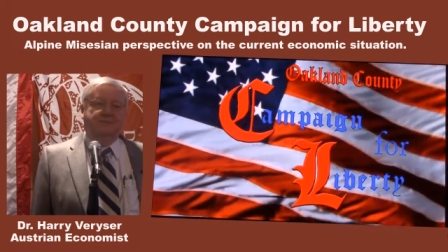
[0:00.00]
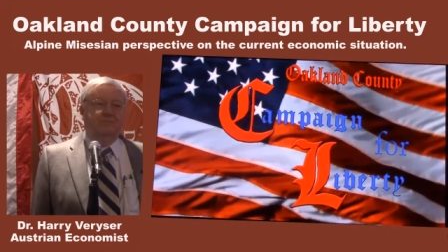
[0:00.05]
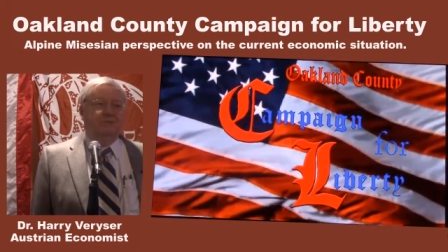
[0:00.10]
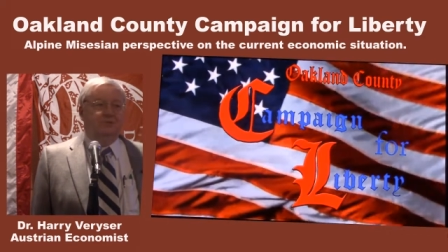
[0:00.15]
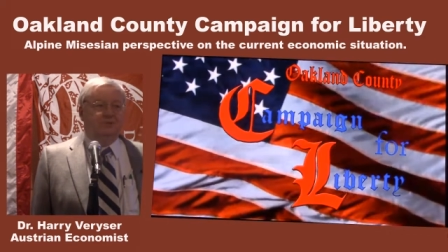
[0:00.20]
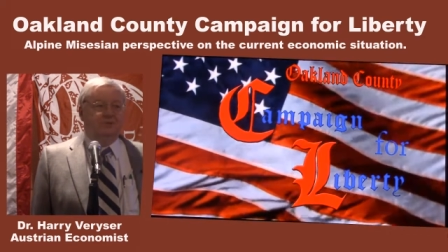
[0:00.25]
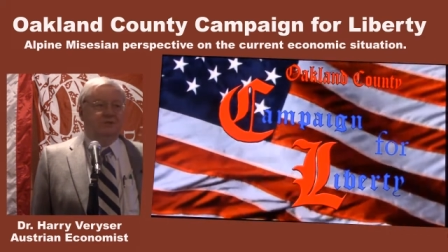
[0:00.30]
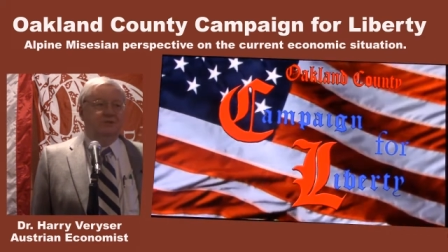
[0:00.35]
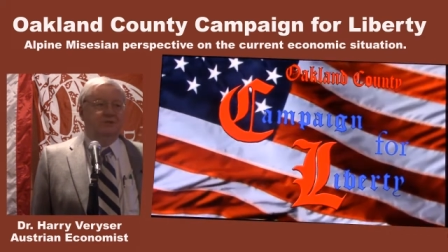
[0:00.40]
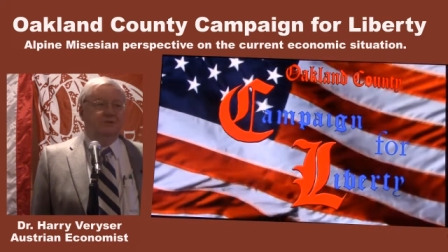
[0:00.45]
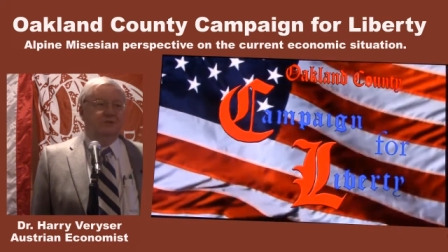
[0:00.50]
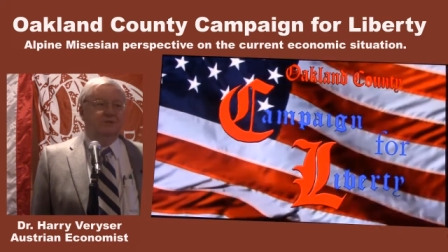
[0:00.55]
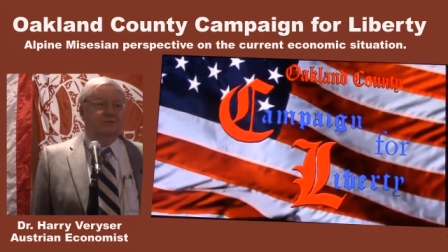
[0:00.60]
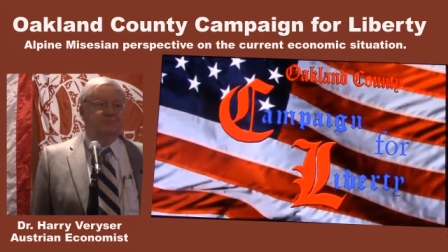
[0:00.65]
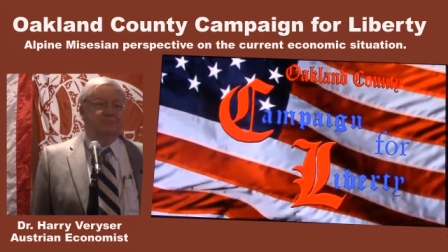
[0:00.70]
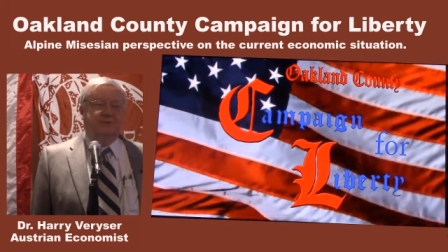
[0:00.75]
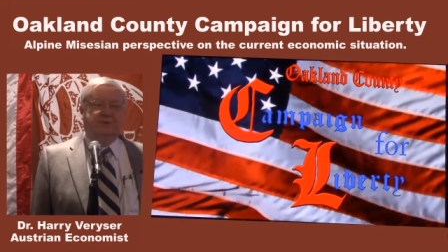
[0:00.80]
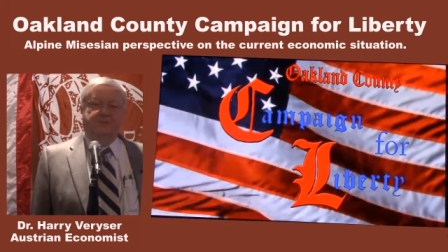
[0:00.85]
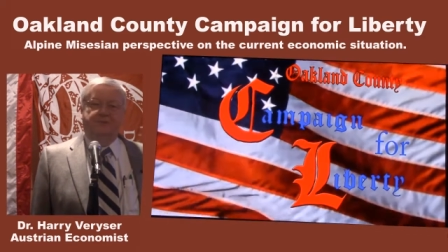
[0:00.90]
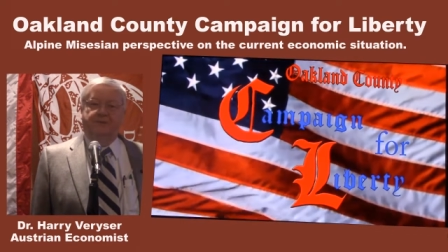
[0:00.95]
most of
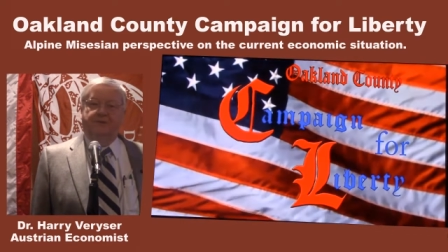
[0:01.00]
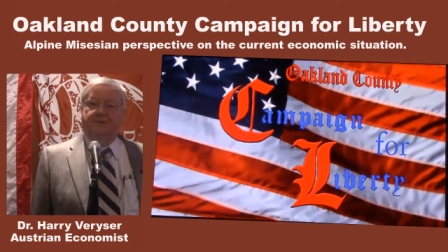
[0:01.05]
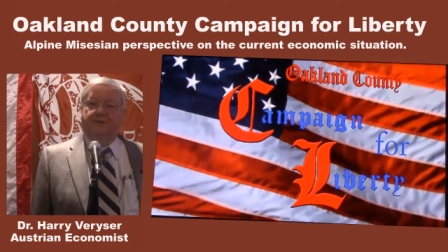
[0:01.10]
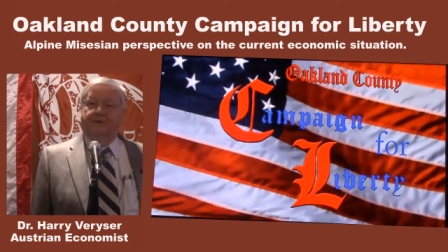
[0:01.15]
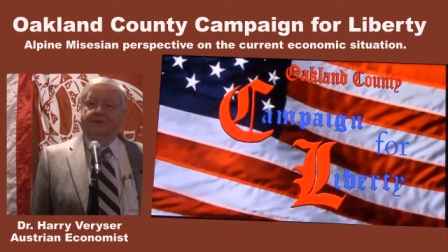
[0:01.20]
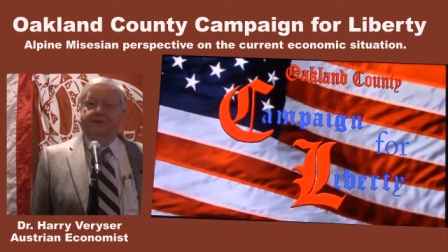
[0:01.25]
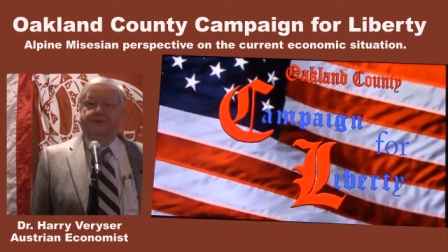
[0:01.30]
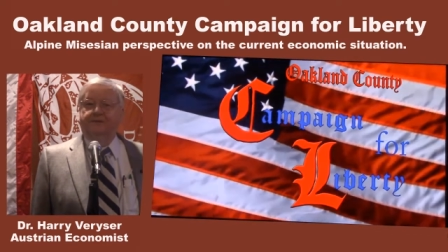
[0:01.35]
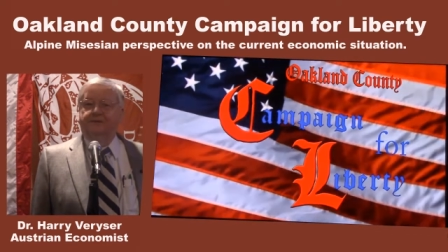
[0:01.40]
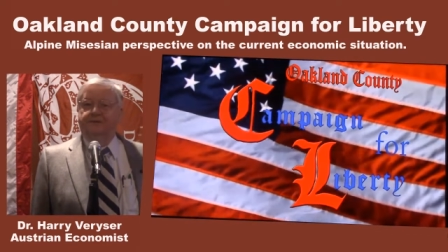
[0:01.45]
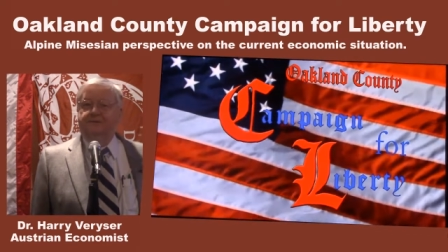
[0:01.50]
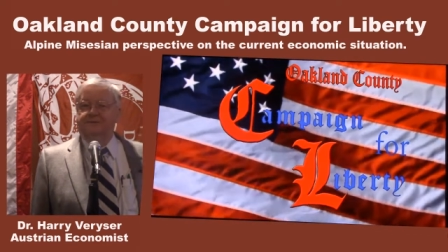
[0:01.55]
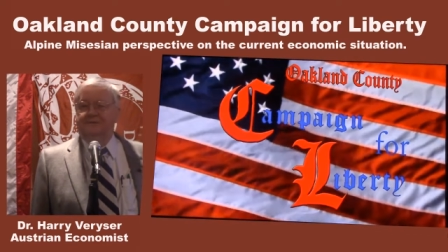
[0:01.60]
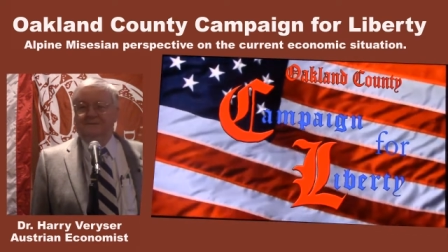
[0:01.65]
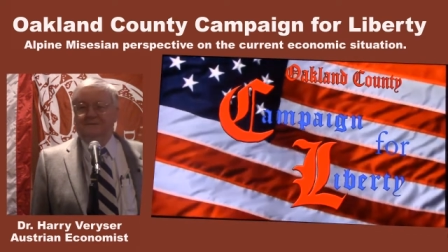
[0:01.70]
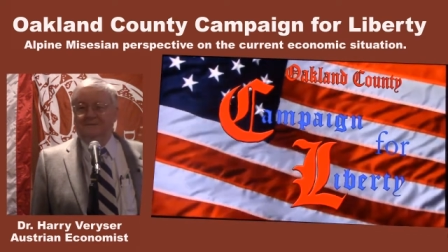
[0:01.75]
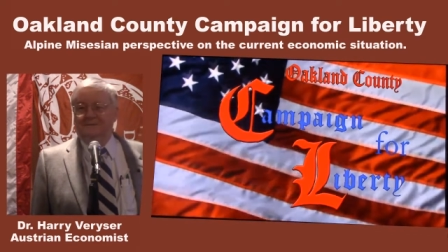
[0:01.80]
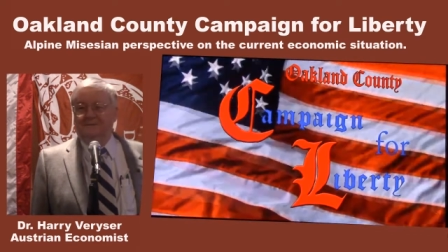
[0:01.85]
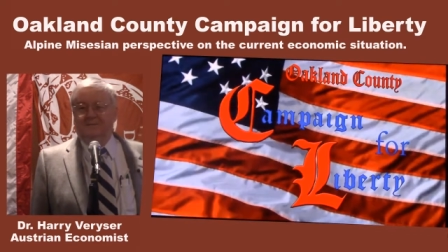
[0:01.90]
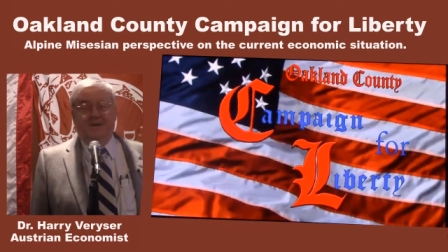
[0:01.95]
these people
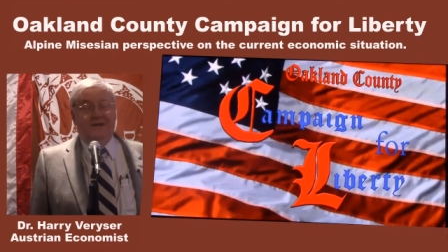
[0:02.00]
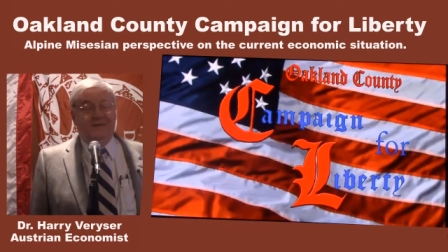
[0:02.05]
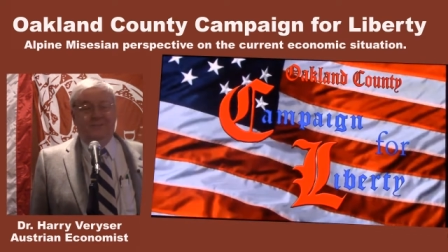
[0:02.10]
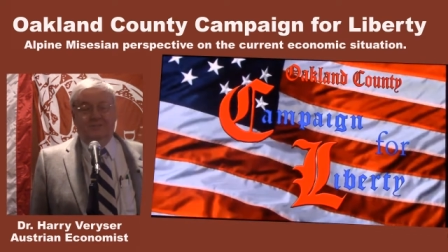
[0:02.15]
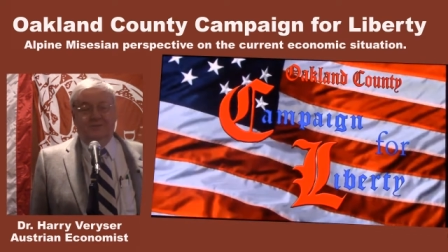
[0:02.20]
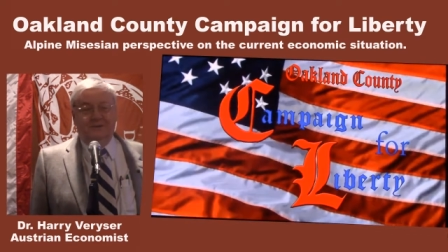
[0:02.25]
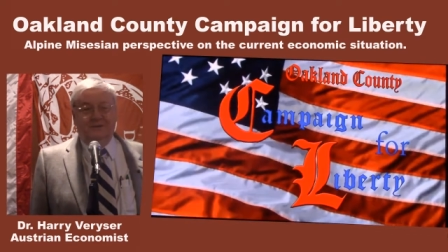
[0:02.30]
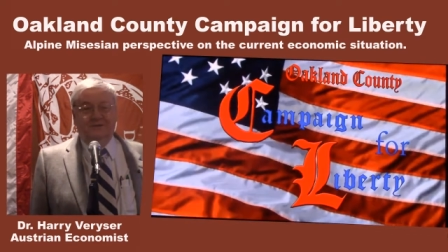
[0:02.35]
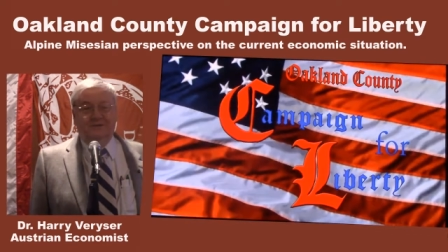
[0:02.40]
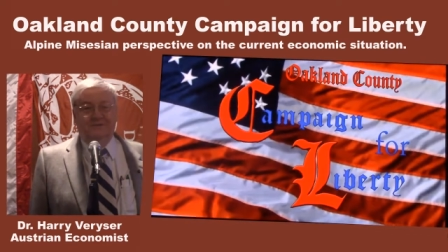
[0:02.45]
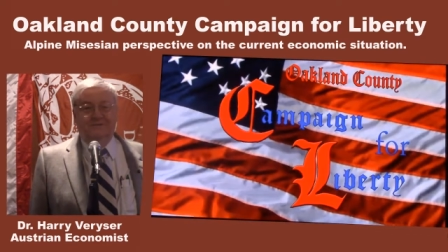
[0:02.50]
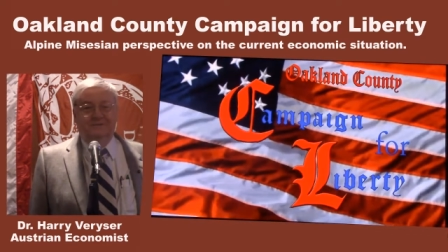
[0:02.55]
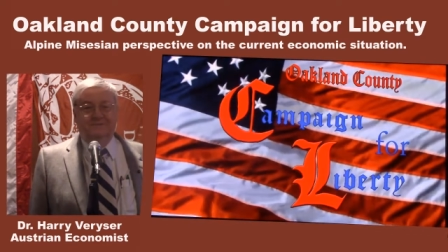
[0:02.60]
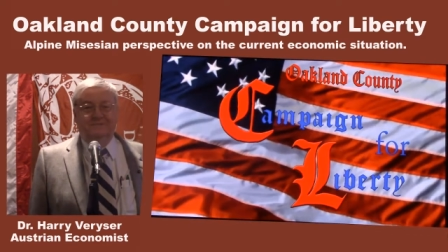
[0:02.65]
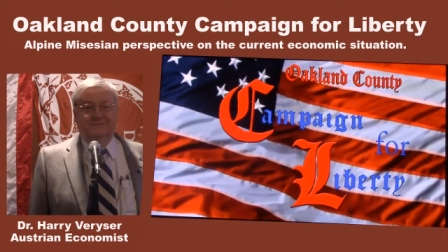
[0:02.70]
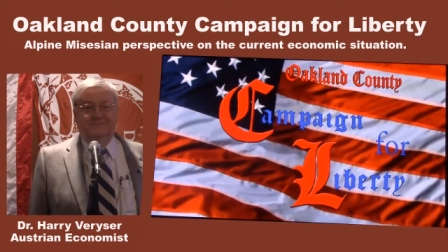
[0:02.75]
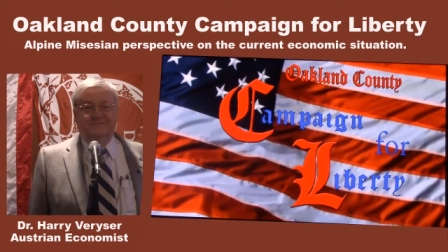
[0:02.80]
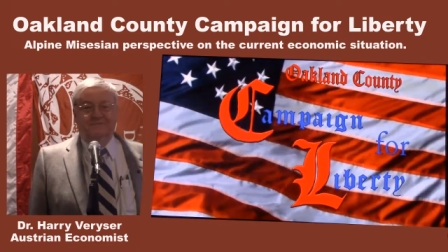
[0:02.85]
are, in my opinion,